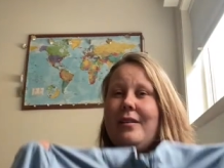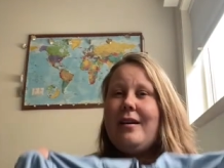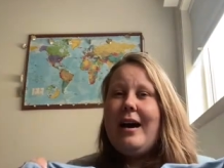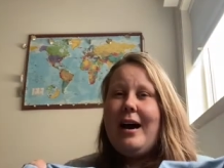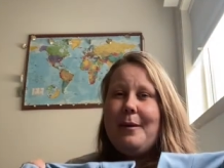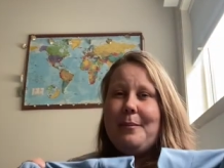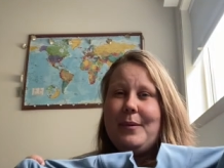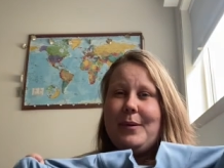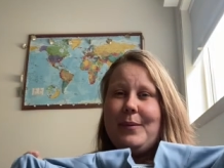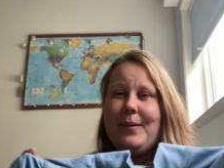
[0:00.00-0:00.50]

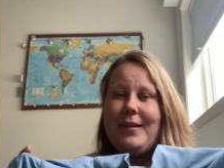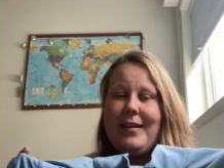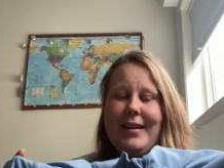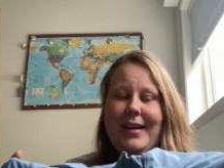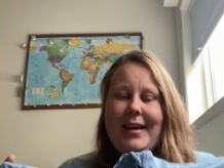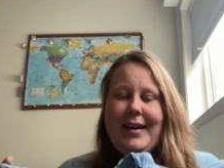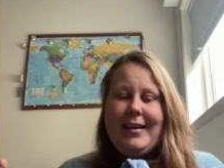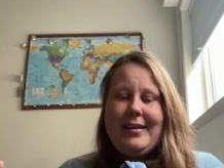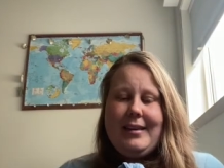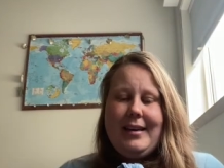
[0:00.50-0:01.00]
happy with
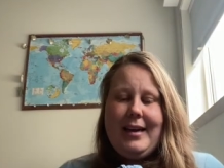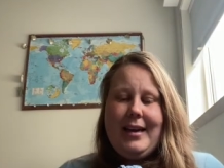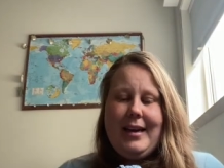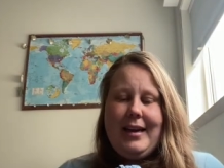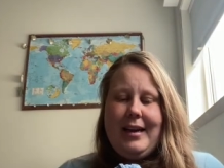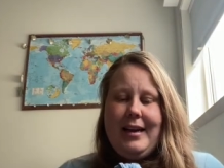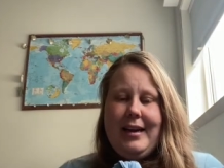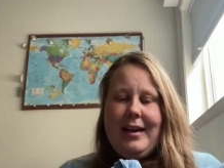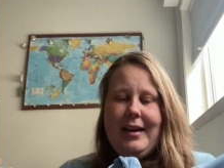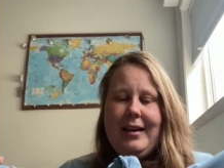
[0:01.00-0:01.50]
it.
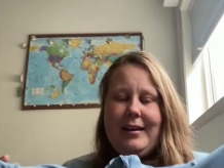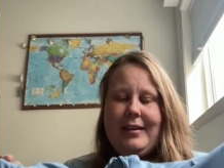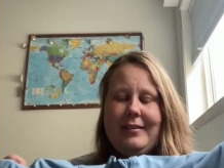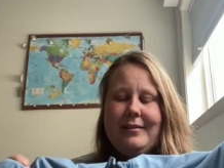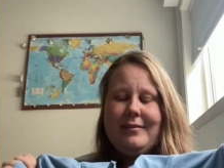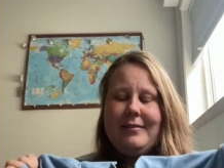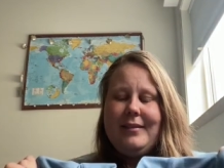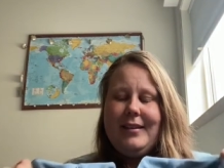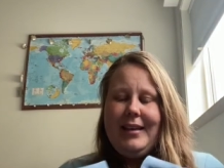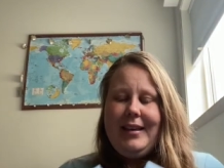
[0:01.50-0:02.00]

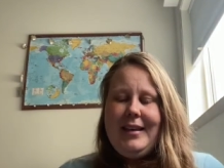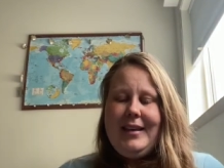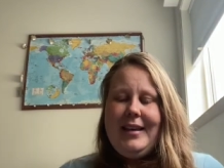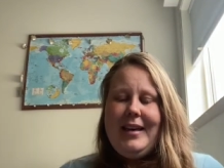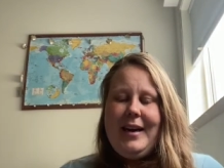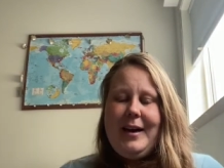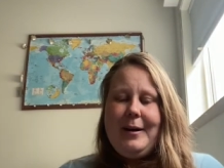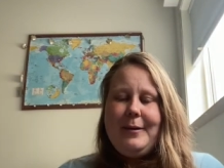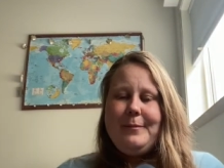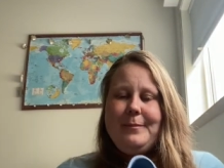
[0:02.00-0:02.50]
And
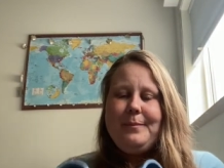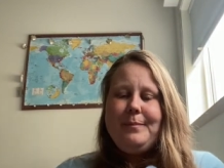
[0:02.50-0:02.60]
yeah.